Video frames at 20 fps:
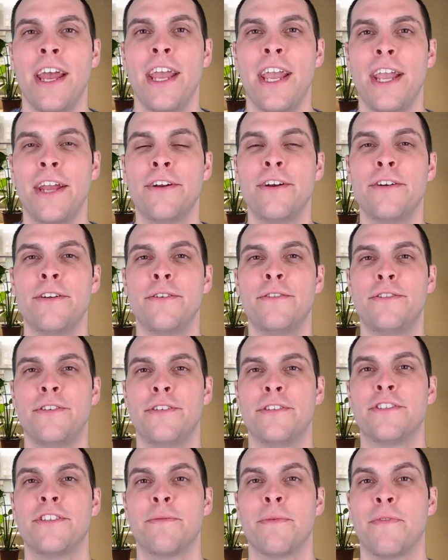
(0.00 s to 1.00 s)
introduce you
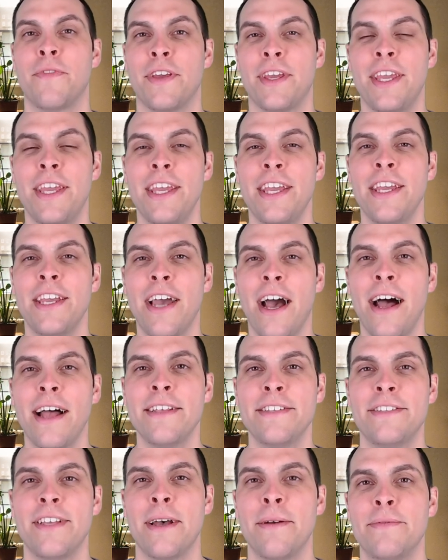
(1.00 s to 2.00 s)
to some of the key
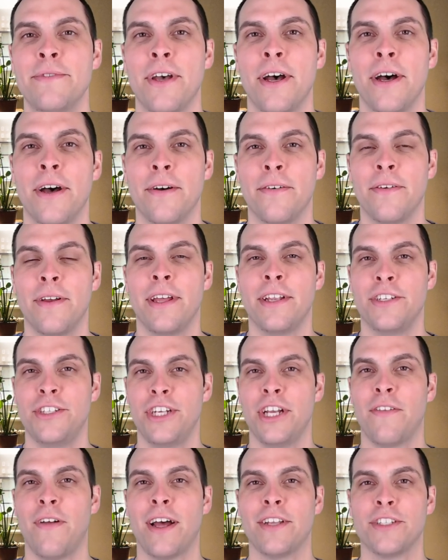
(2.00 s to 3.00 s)
concepts of, and
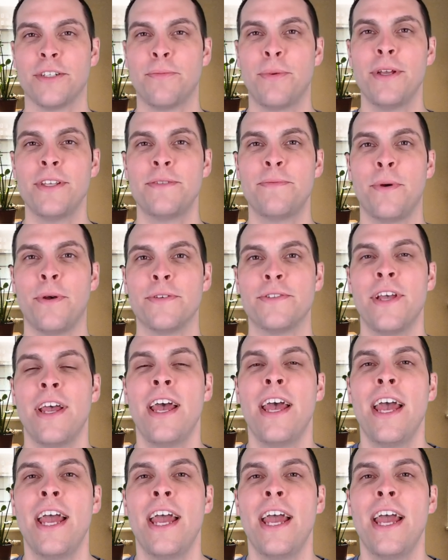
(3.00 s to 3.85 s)
geologic principles,